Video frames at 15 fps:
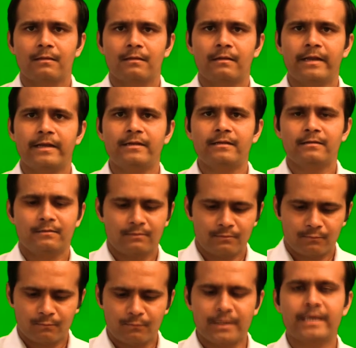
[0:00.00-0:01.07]
That
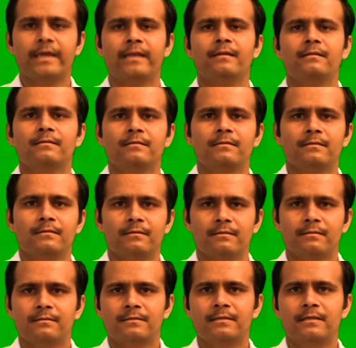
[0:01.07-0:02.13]
we can
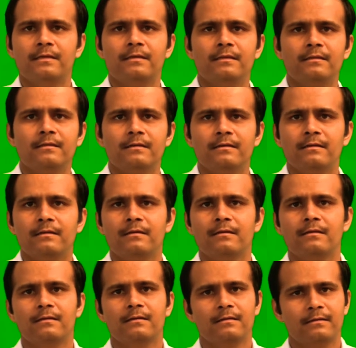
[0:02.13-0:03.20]
see in the
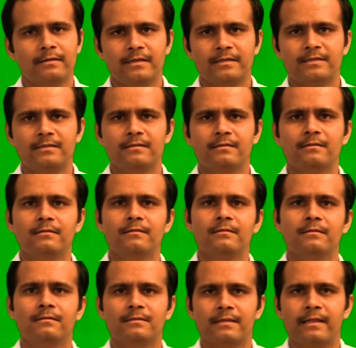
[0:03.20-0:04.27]
next
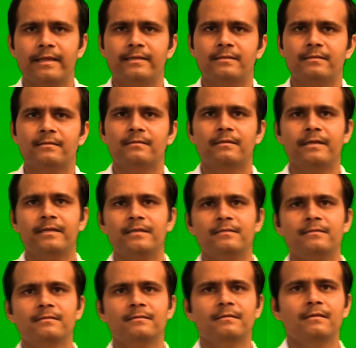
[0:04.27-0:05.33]
slide. That
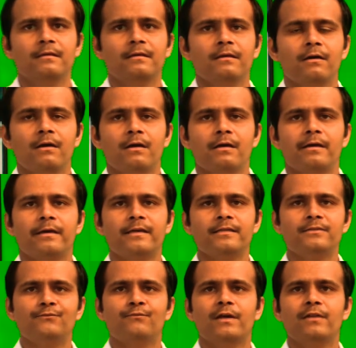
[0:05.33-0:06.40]
is
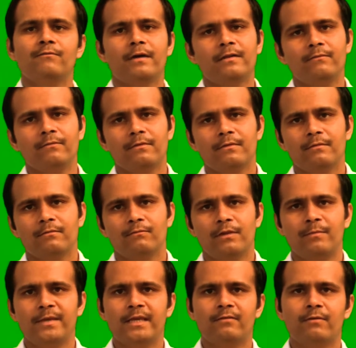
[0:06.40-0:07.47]
H11
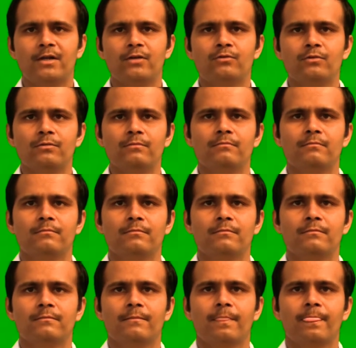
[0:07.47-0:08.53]
will be equal to
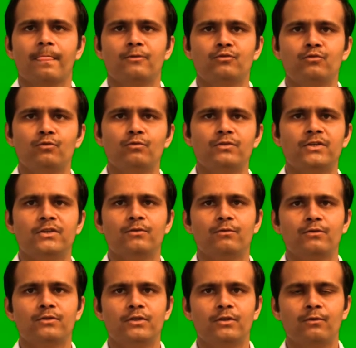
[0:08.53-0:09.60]

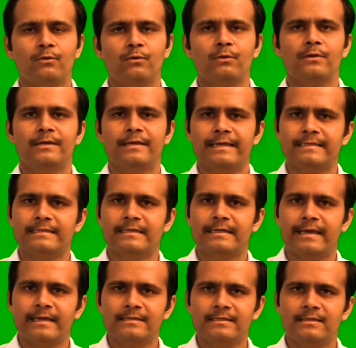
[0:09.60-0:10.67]
200 H
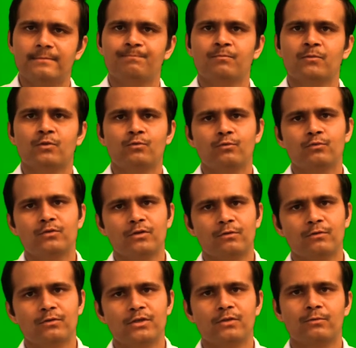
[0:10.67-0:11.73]
dash
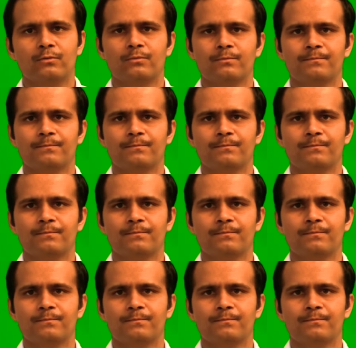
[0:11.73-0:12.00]
200.